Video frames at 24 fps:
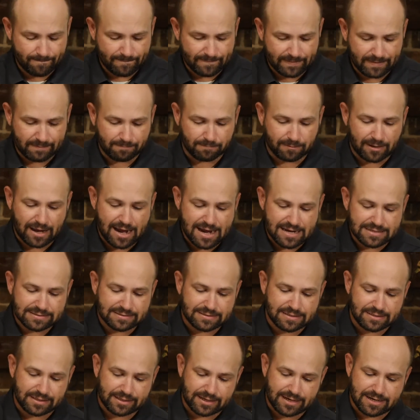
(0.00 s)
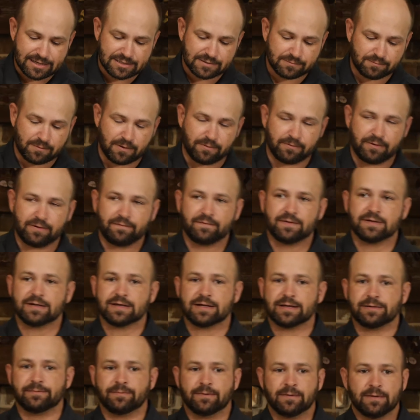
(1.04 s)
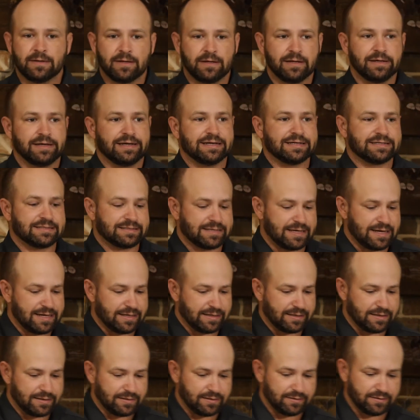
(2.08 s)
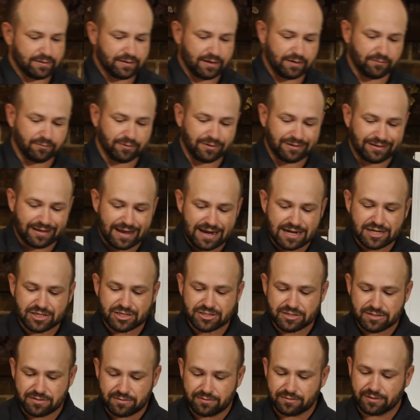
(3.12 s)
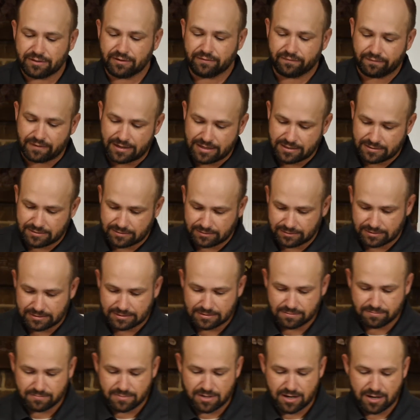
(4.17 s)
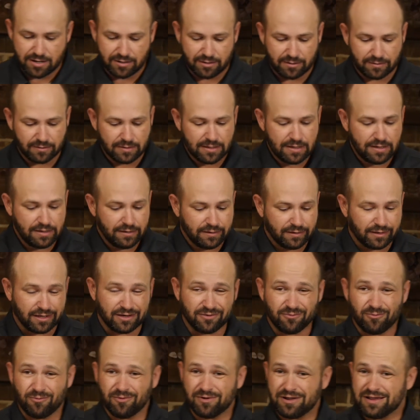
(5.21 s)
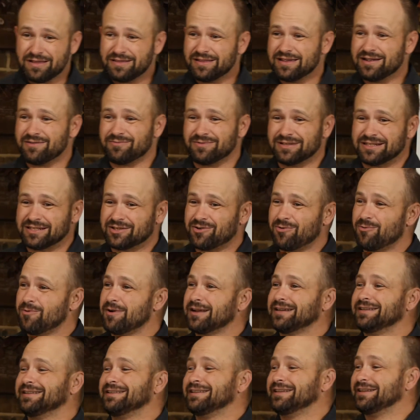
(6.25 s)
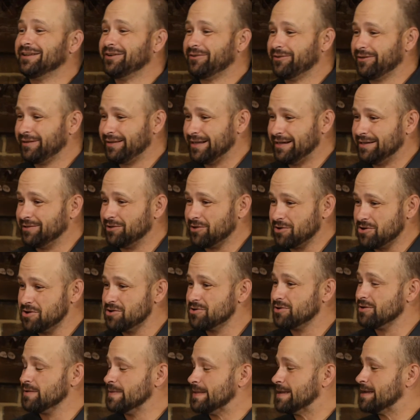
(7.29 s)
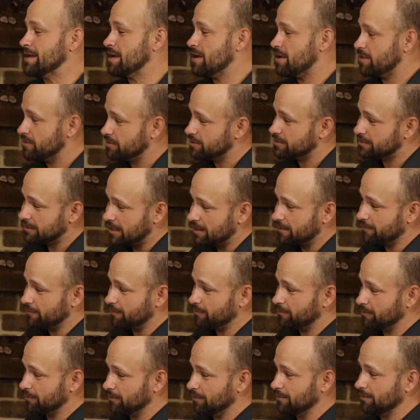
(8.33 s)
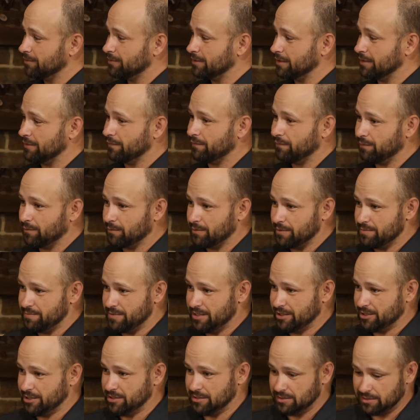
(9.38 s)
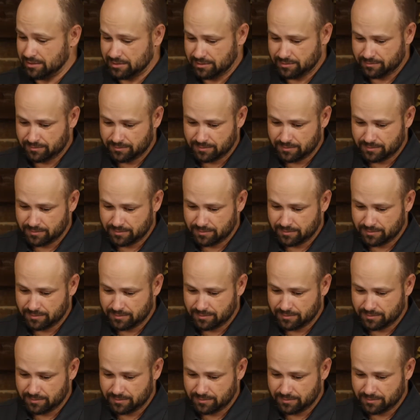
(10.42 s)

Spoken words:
At Blast and Cast, what we've done is taken a relational evangelism model and one that was quite literally learned on the other side of the world in foreign missions.